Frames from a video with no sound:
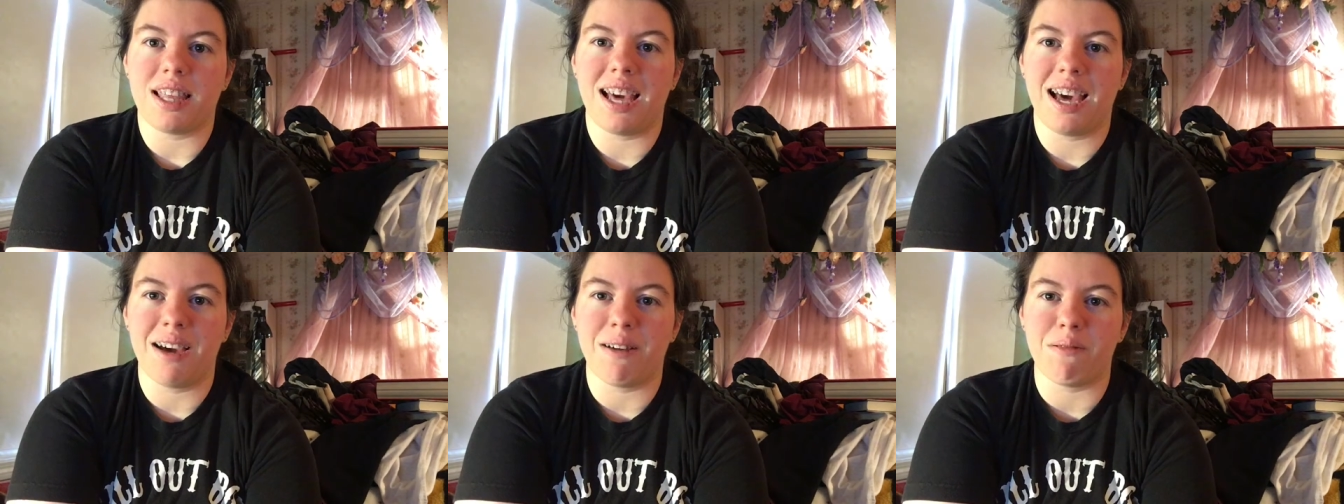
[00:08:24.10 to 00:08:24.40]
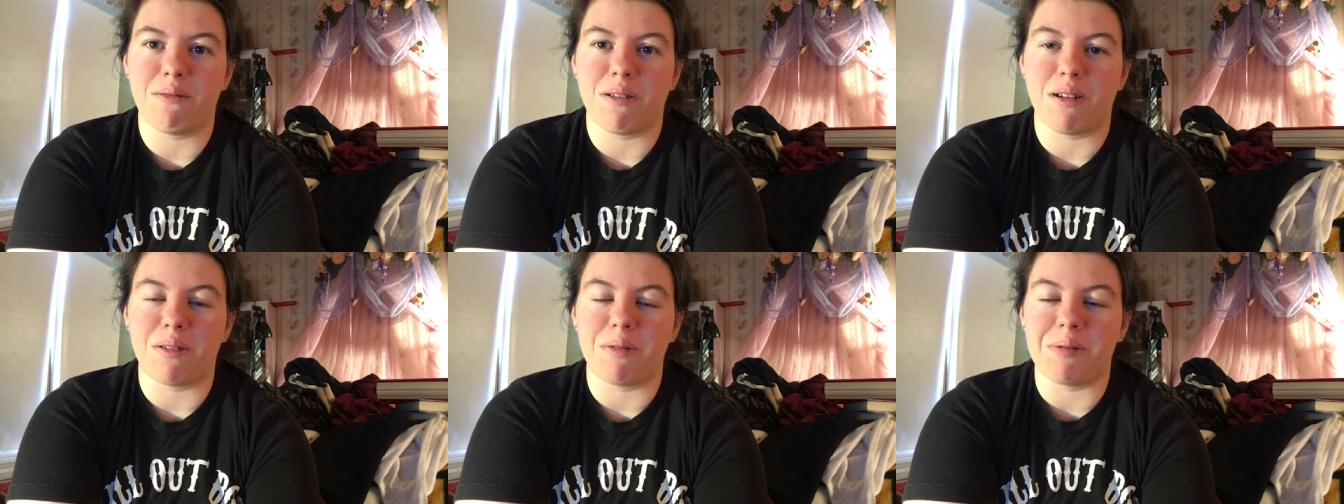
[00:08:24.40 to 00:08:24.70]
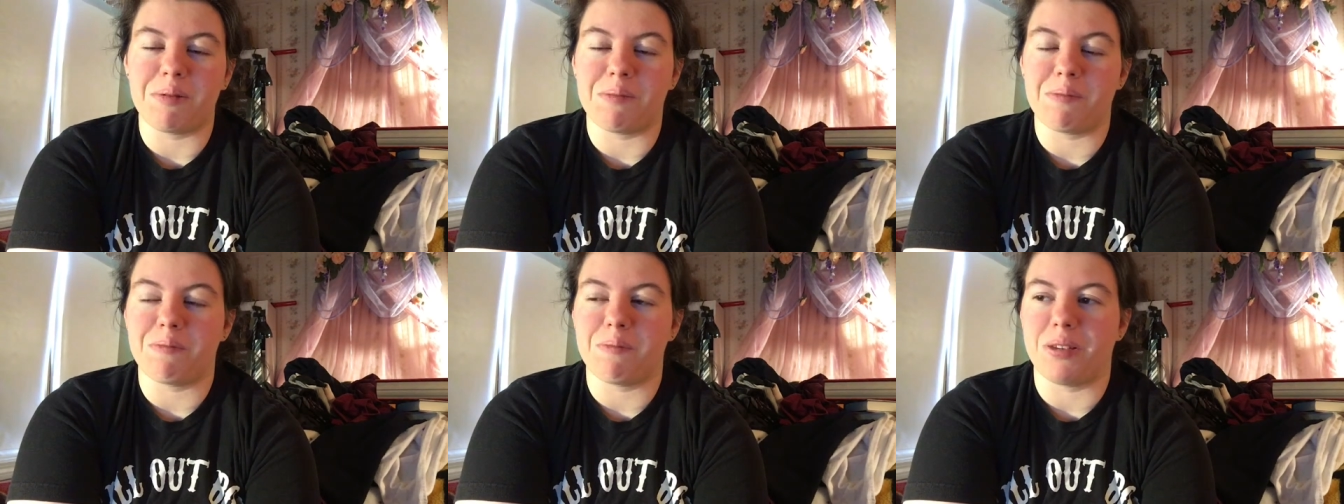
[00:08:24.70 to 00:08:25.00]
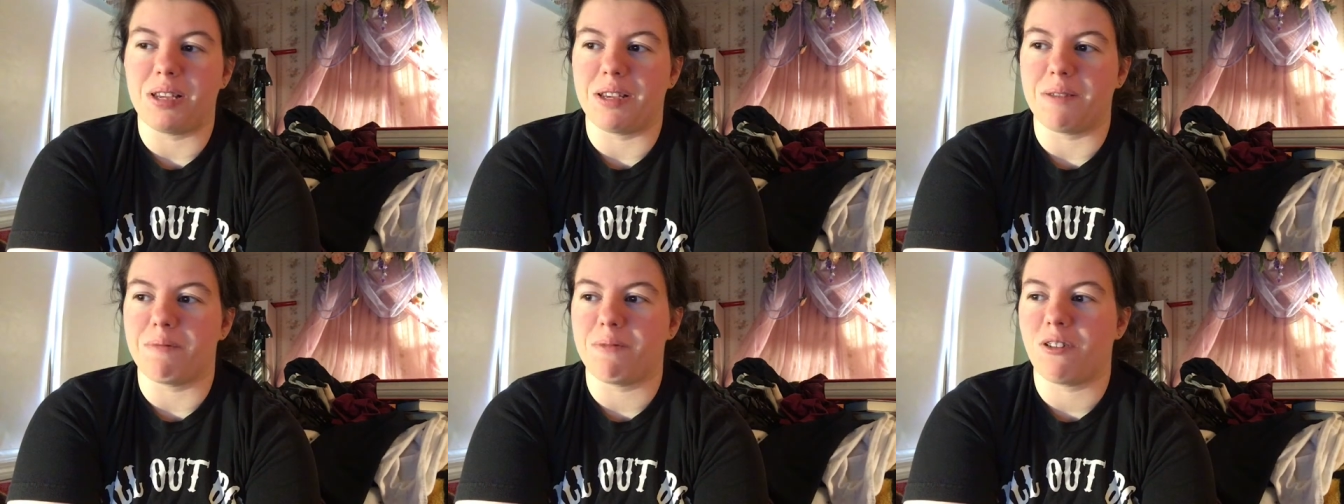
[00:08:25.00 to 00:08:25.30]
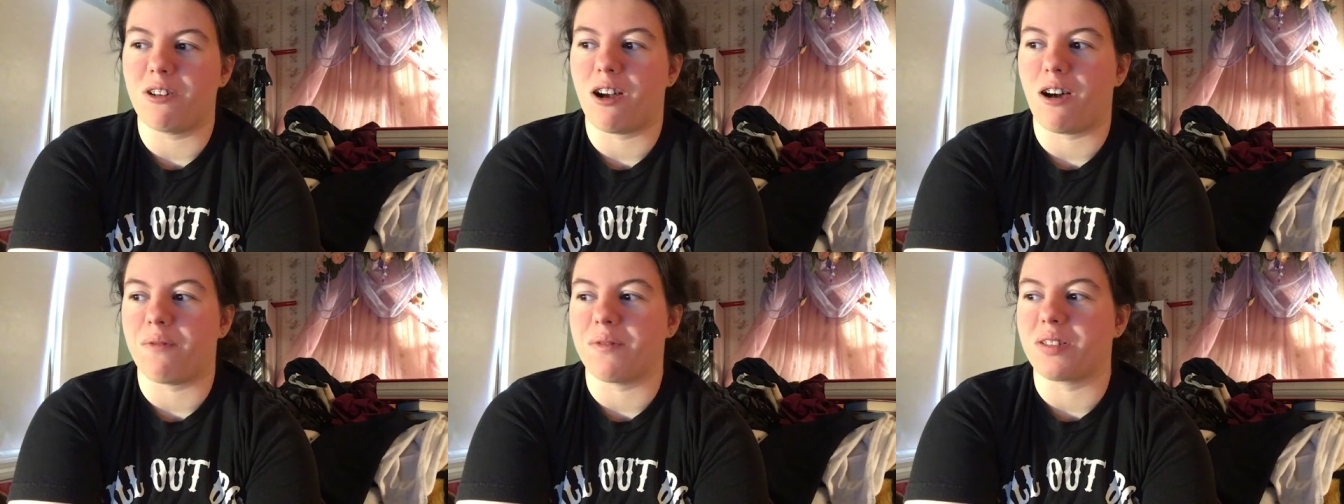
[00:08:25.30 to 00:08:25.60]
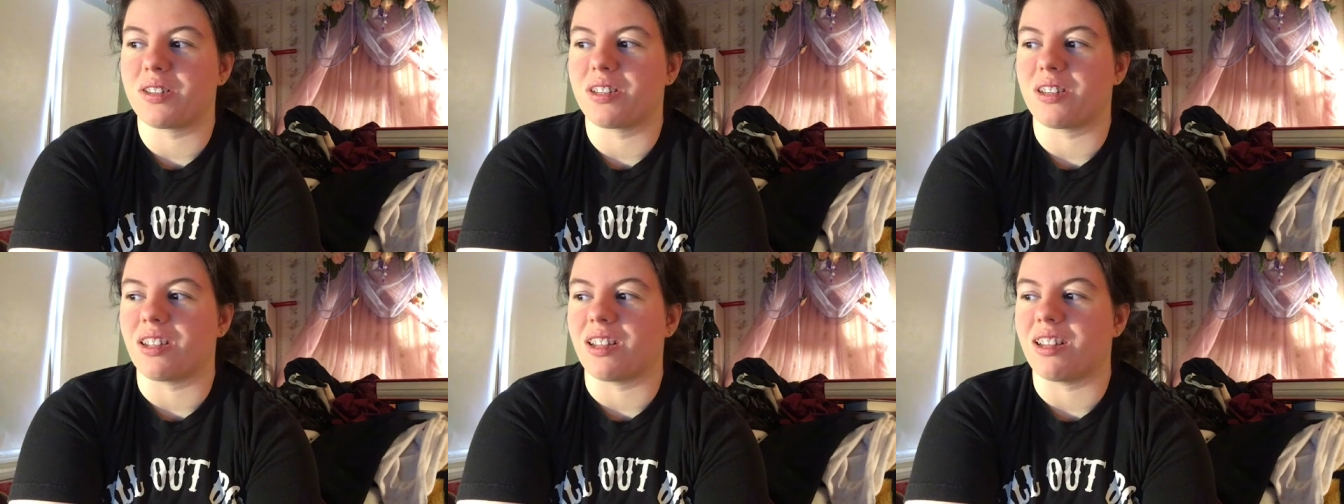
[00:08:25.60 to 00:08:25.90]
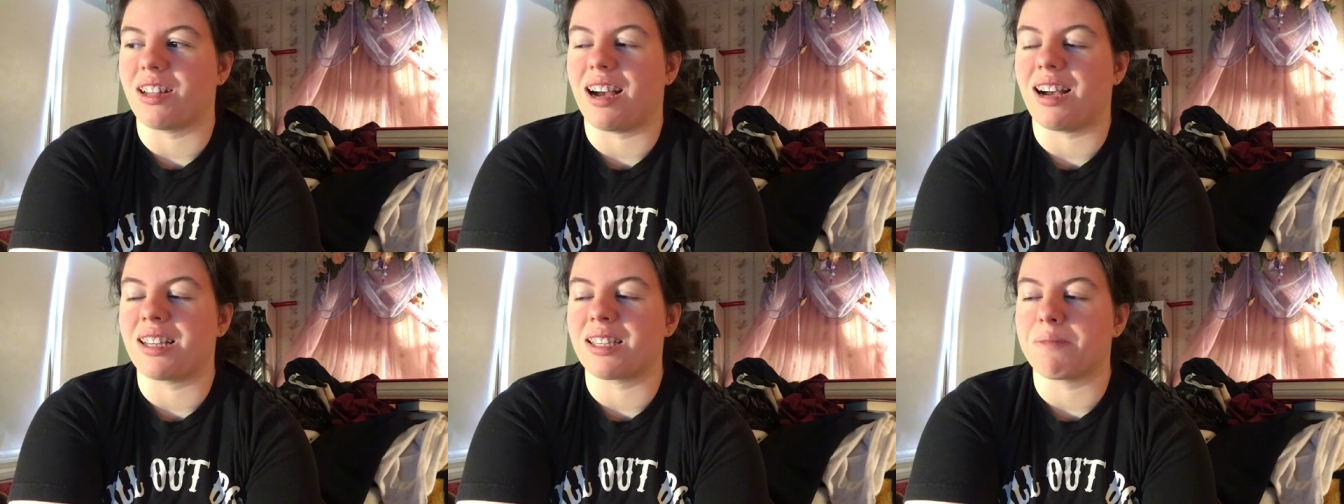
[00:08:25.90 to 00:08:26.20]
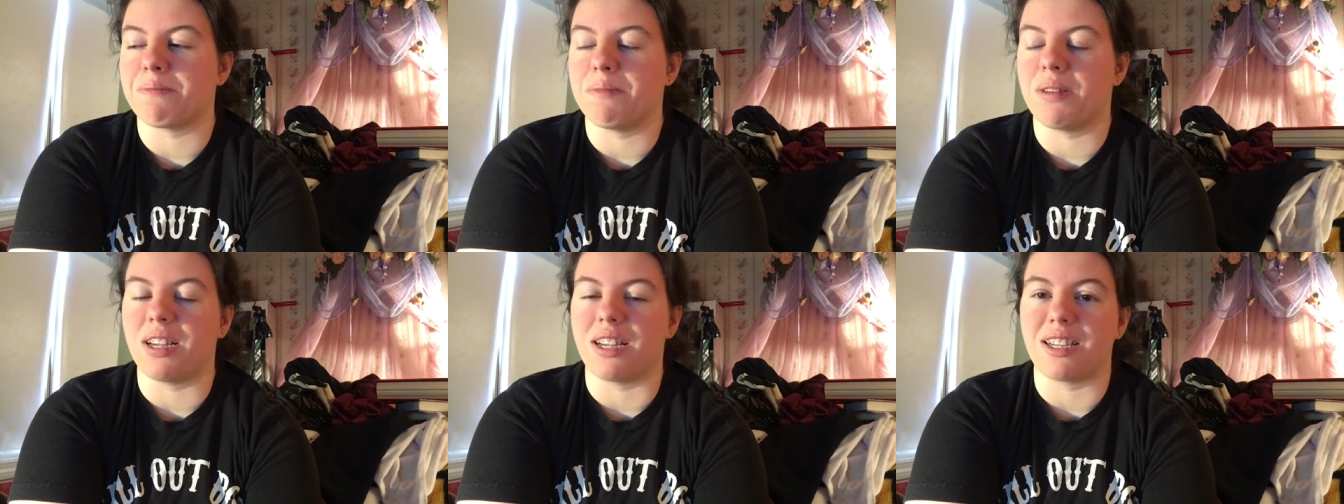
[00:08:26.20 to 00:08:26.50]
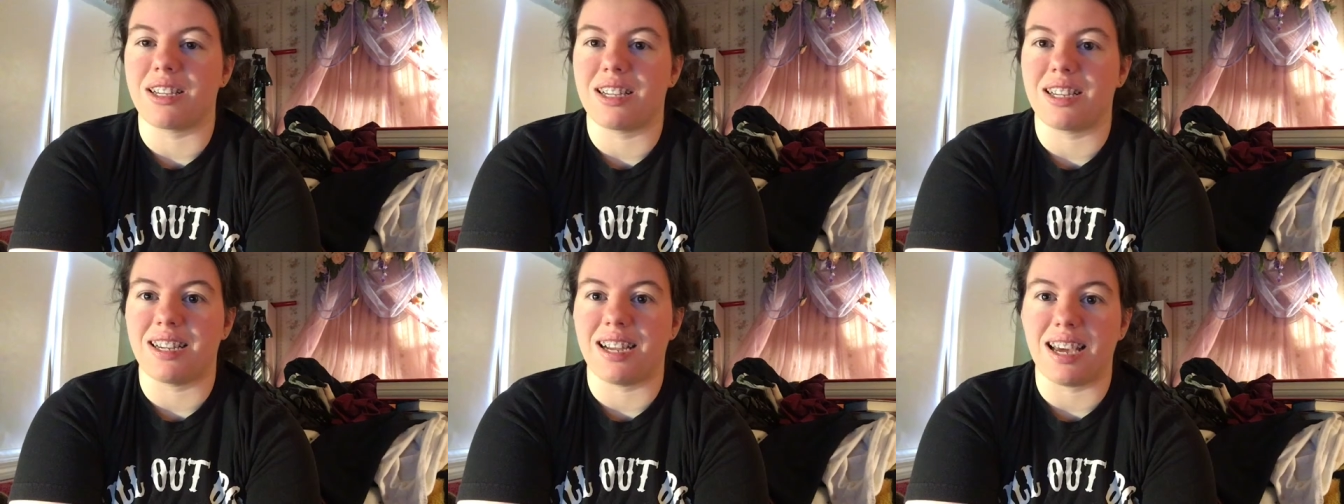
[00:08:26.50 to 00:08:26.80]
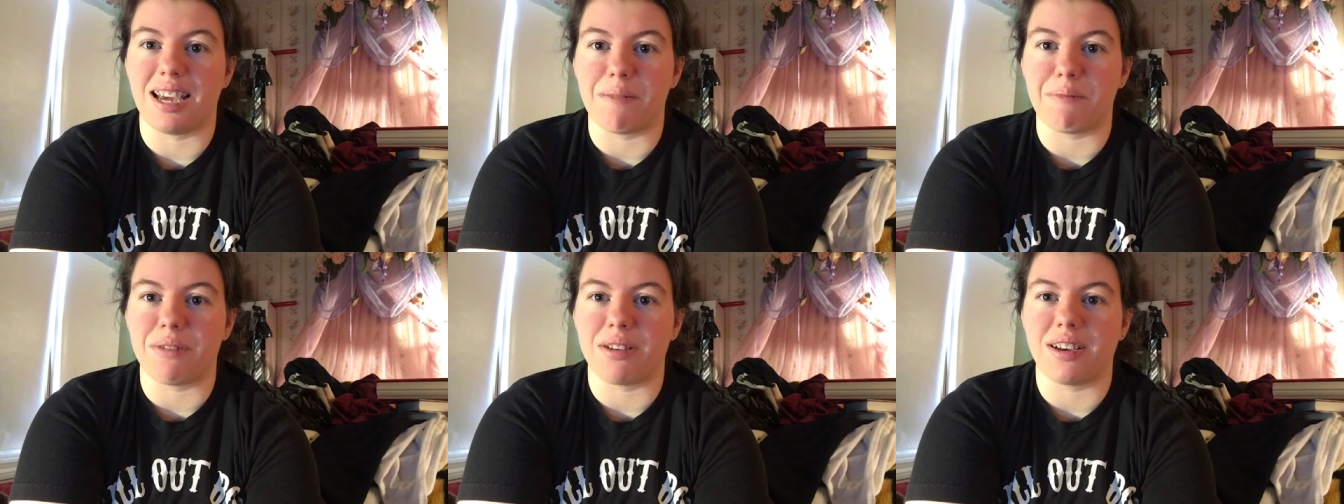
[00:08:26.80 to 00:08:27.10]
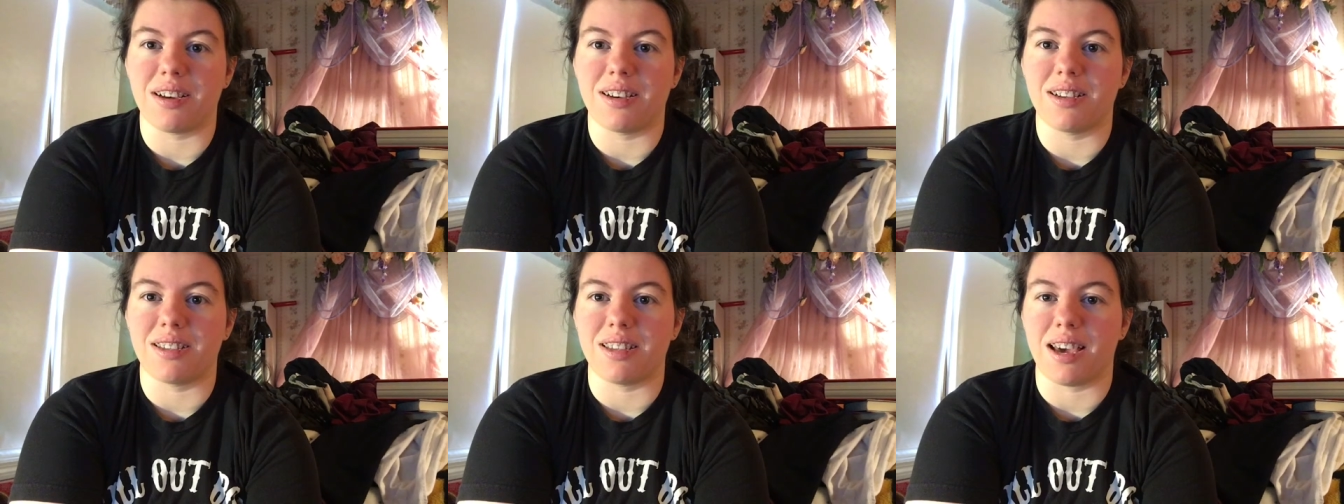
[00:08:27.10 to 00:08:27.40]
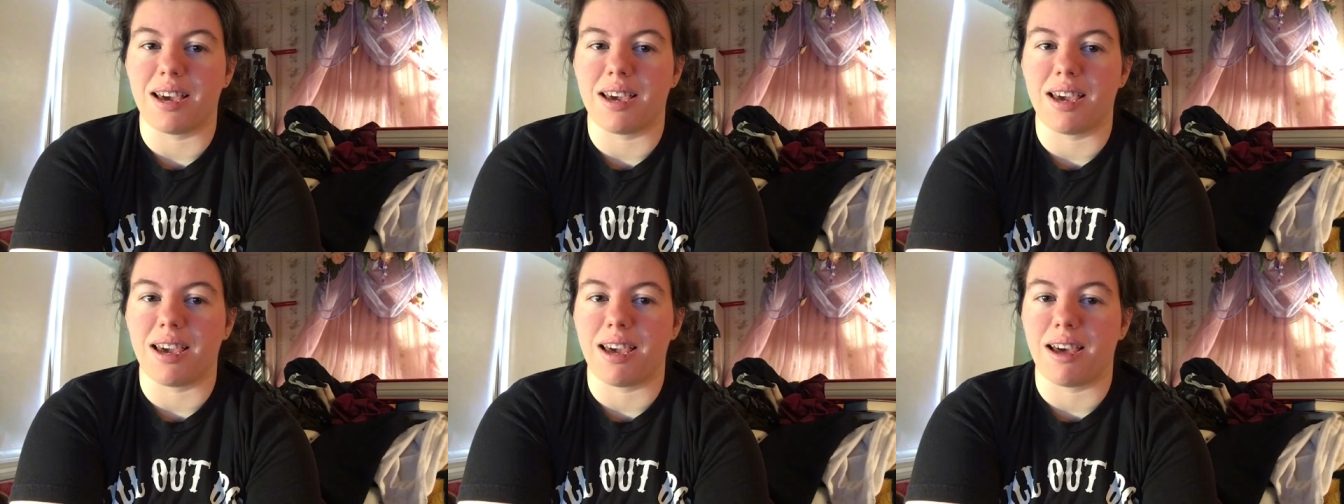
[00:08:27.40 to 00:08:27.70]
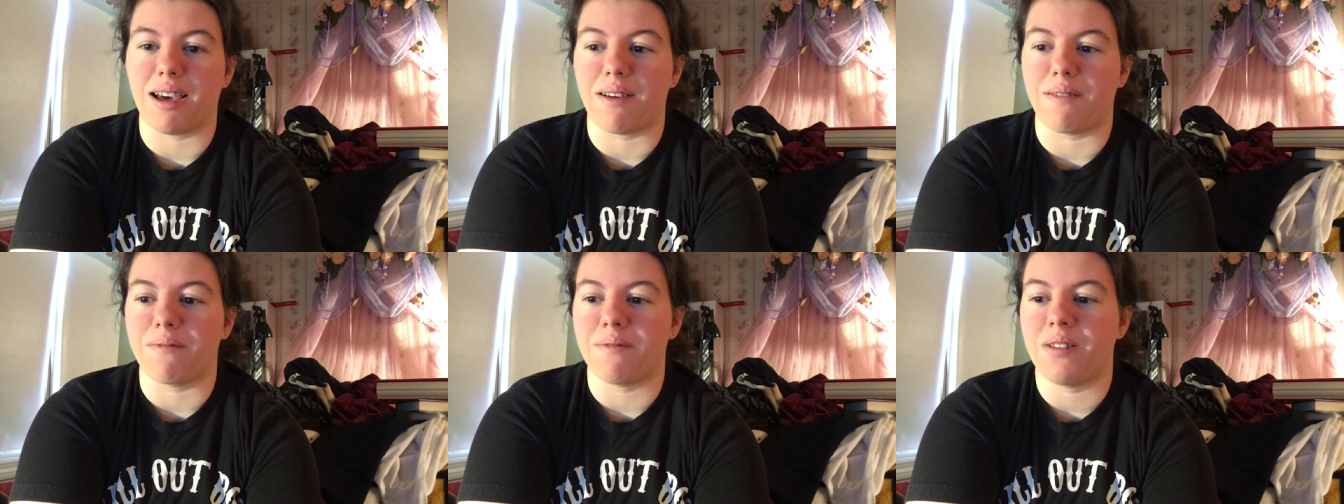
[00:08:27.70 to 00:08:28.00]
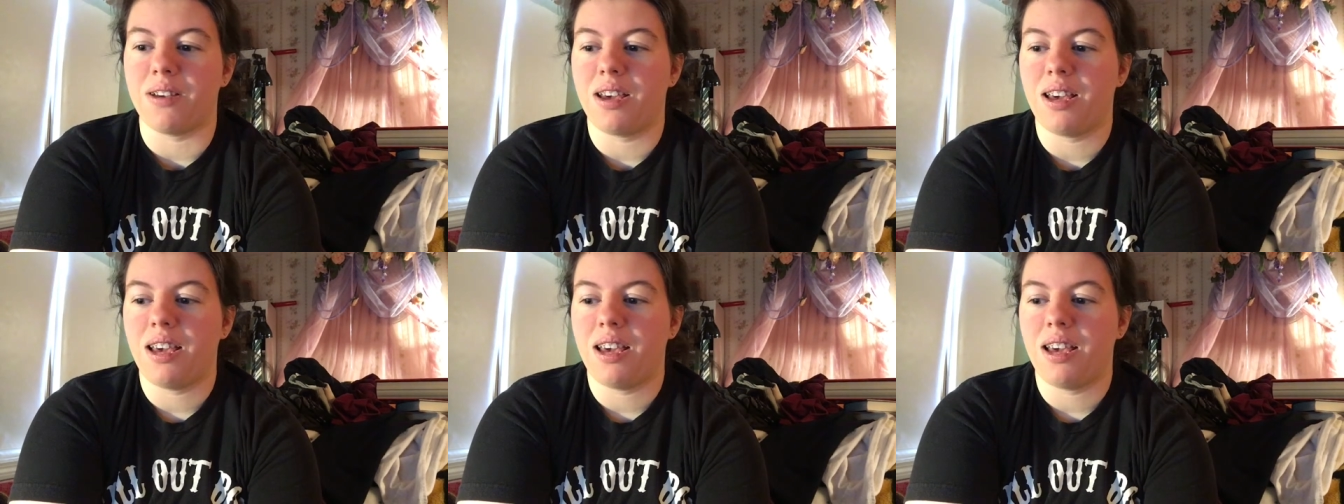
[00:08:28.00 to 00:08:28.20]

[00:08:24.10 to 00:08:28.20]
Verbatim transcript: that will probably be put off until the last minute tonight because I have